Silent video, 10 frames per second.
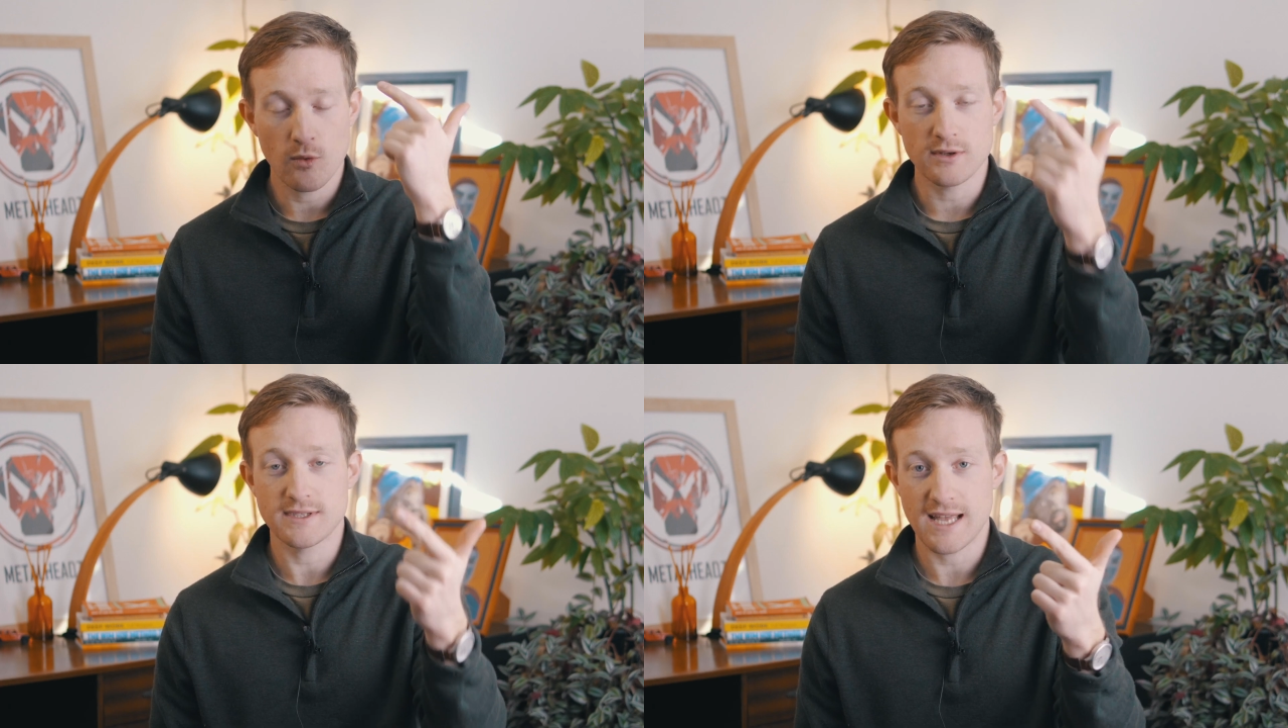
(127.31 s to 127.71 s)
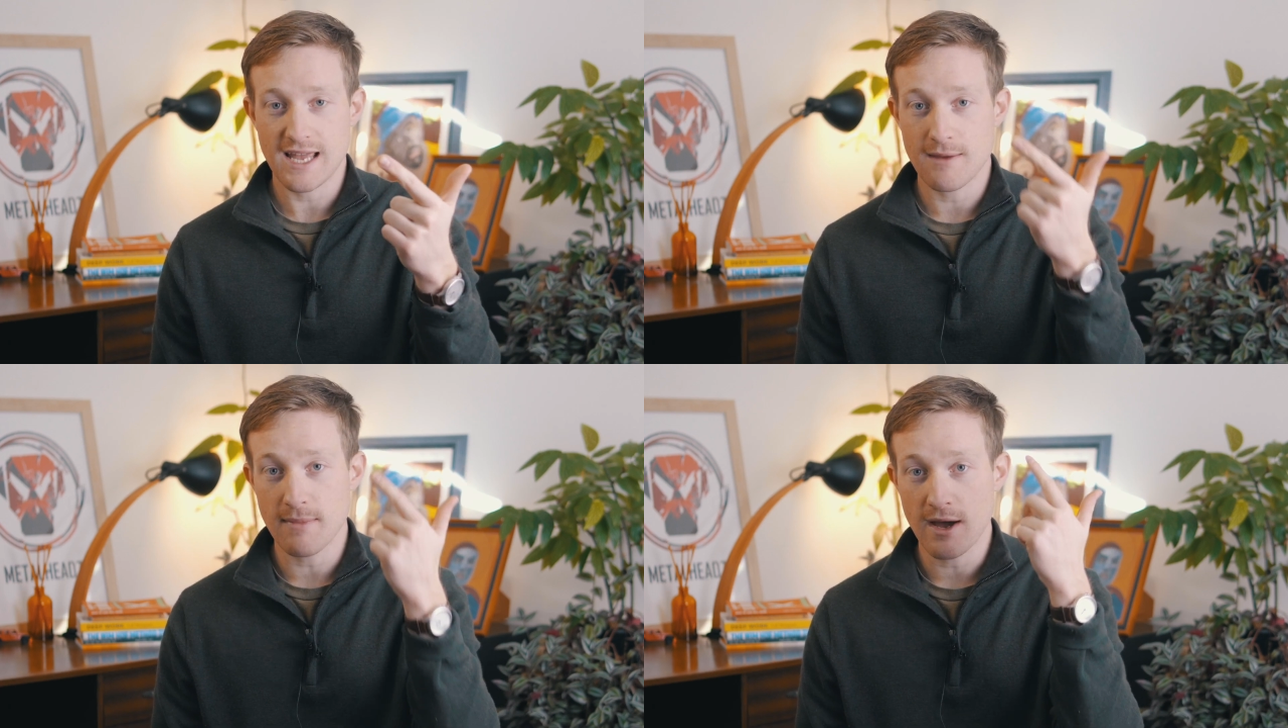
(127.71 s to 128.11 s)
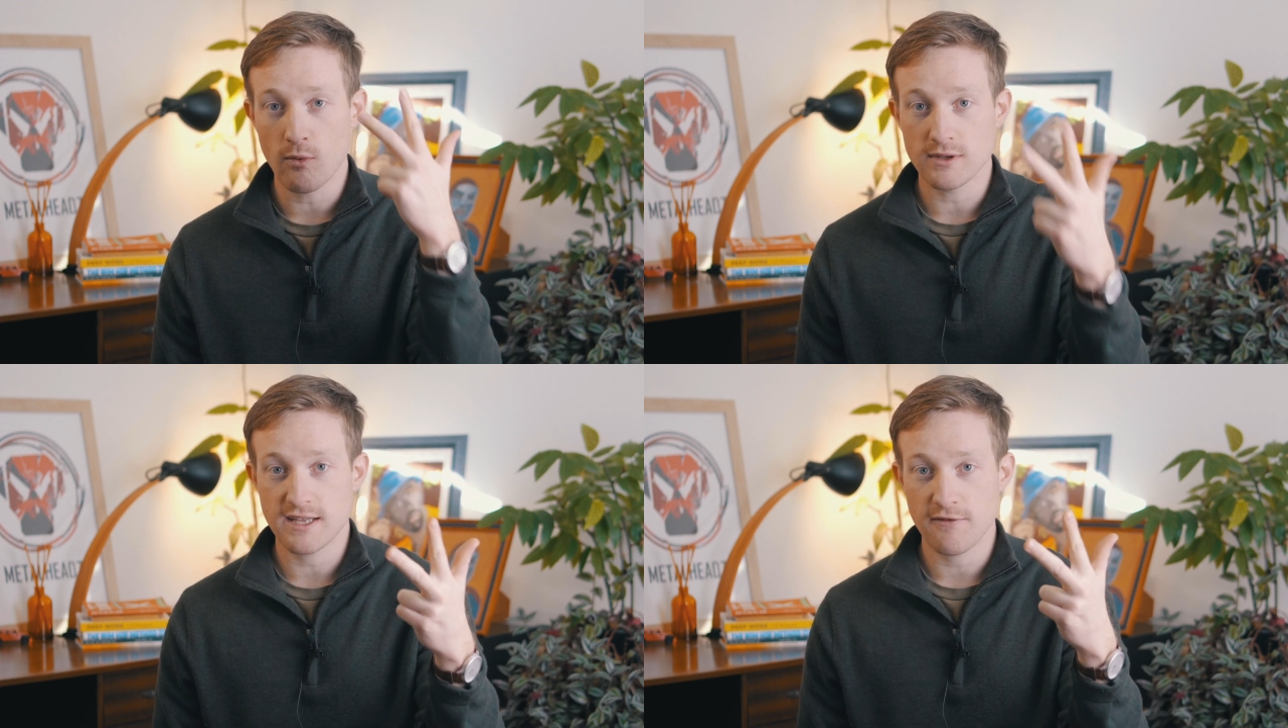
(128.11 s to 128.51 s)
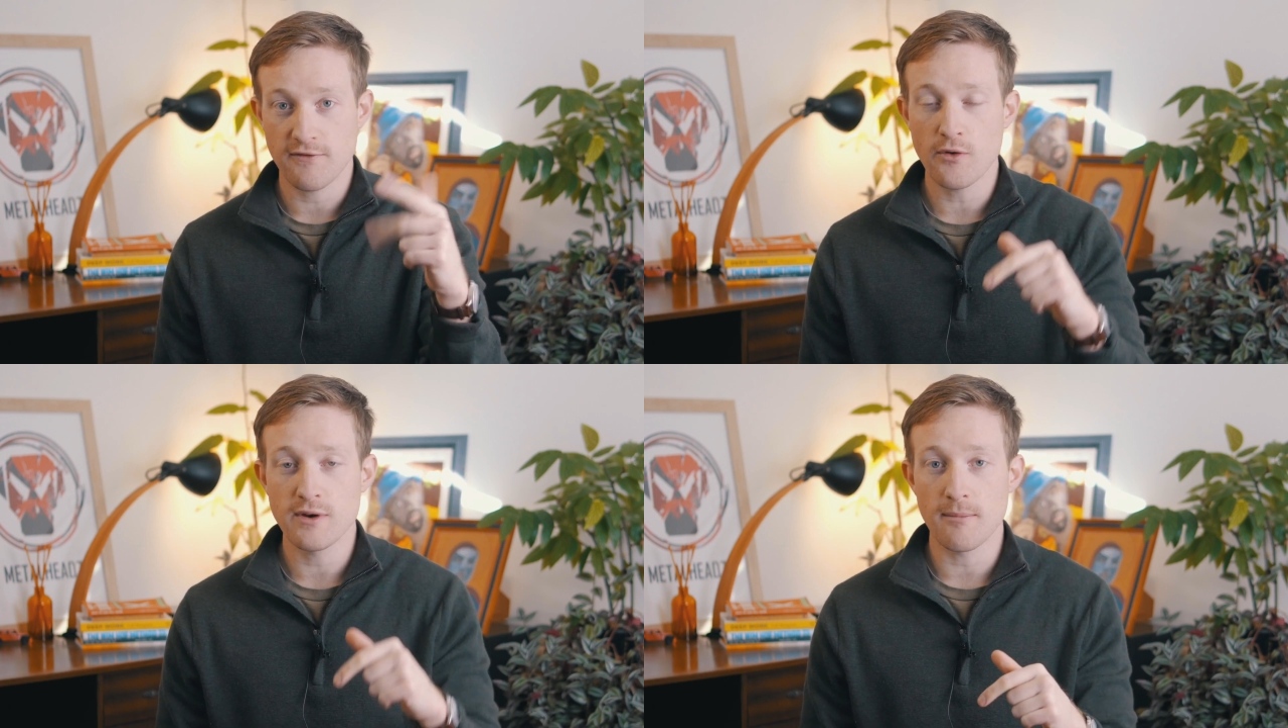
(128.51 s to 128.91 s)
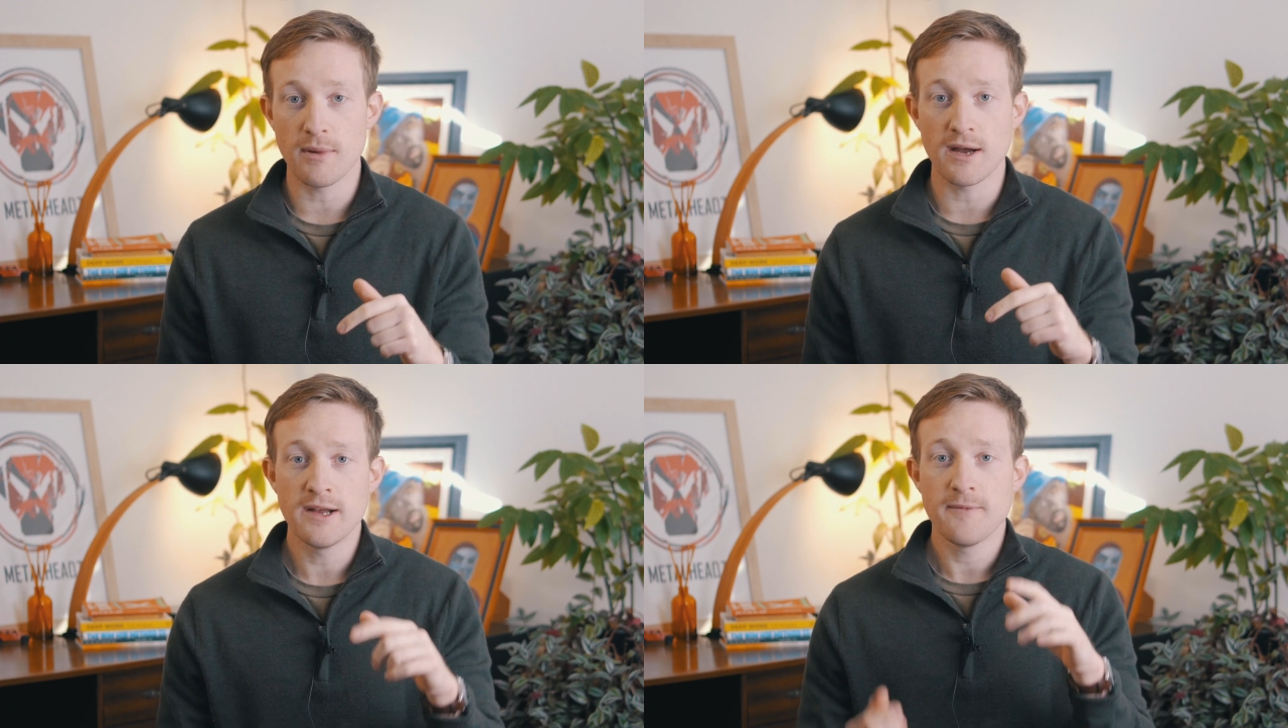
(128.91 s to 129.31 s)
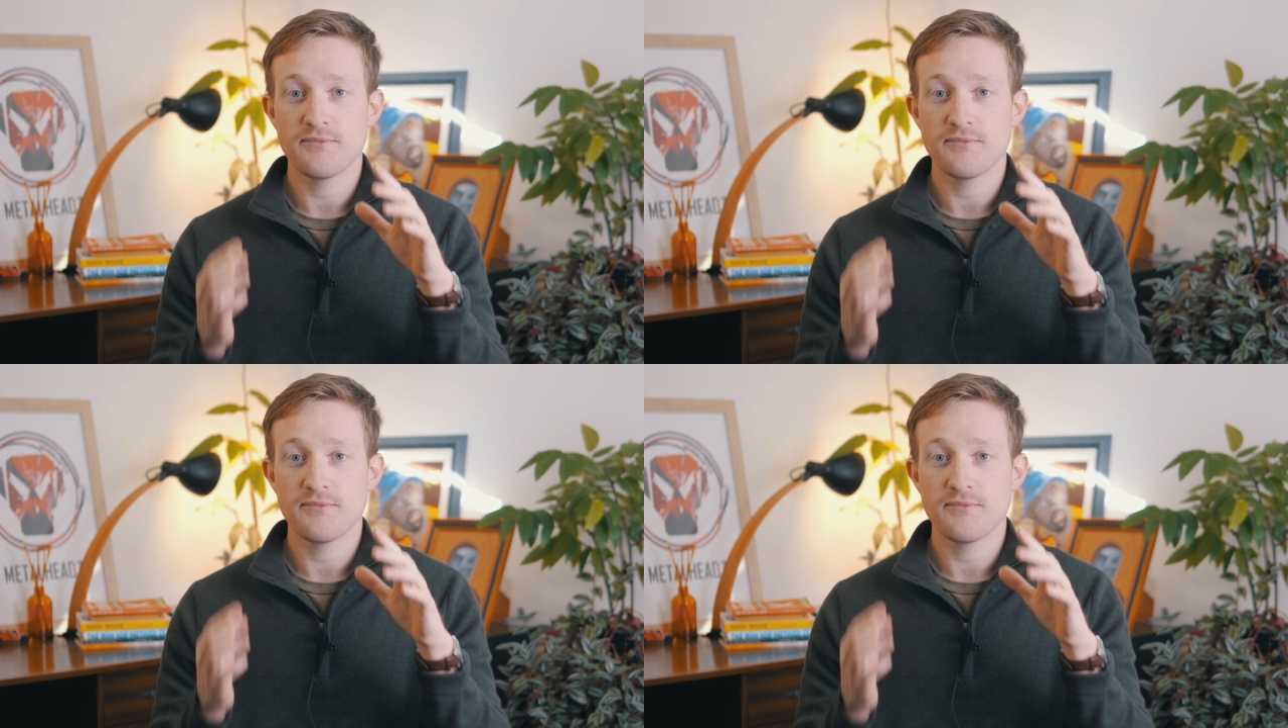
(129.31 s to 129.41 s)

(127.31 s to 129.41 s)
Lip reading: what's their email, what's their phone number.